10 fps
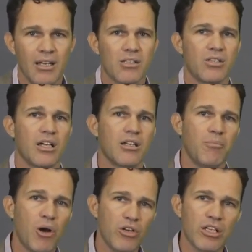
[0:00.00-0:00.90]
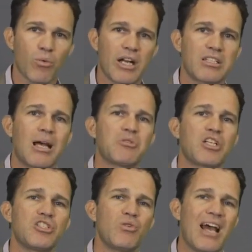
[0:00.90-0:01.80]
So you get pneumonia in the wintertime is
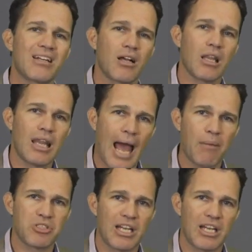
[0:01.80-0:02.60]
because you had collapsed